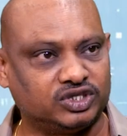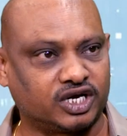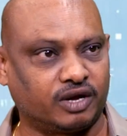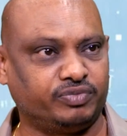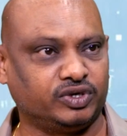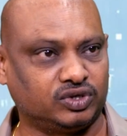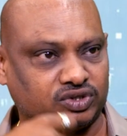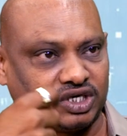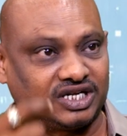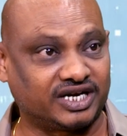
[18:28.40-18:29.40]
the
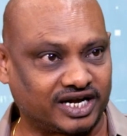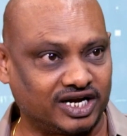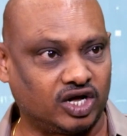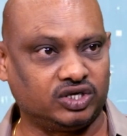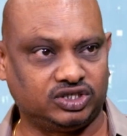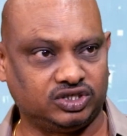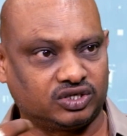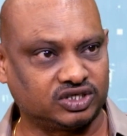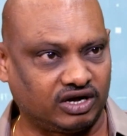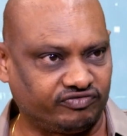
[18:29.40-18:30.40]
computers or the technology or
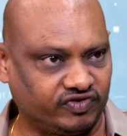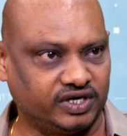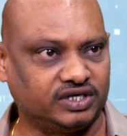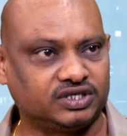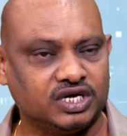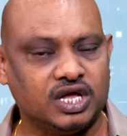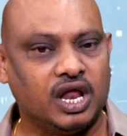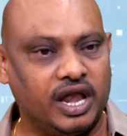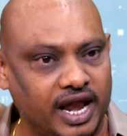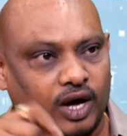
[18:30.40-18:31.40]
the softwares.
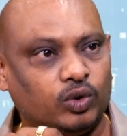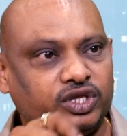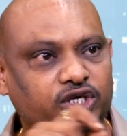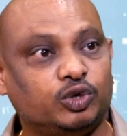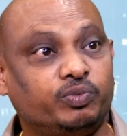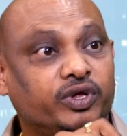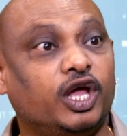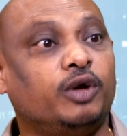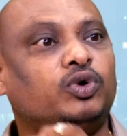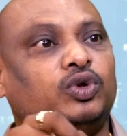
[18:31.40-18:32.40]
Now they should be
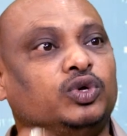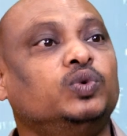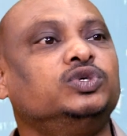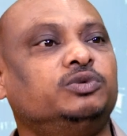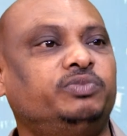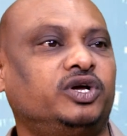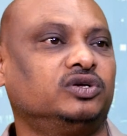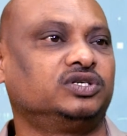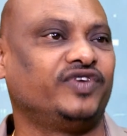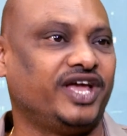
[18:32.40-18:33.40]
able to use it
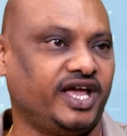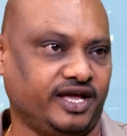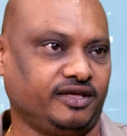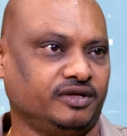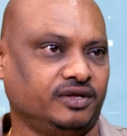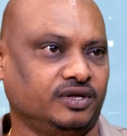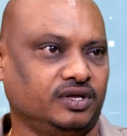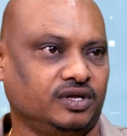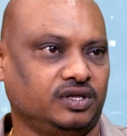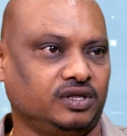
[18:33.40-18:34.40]
because of AI.
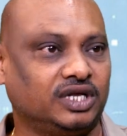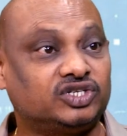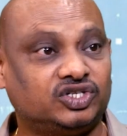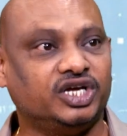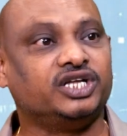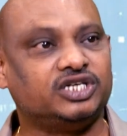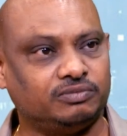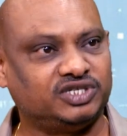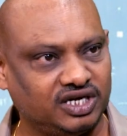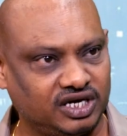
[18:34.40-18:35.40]
That's a change
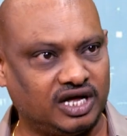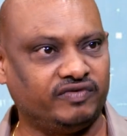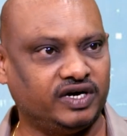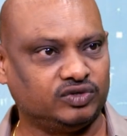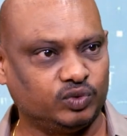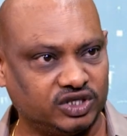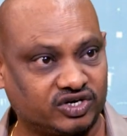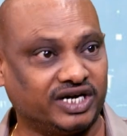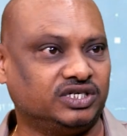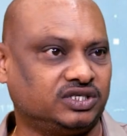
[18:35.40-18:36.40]
I'm seeing nowadays with the
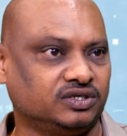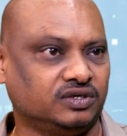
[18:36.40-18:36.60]
trends.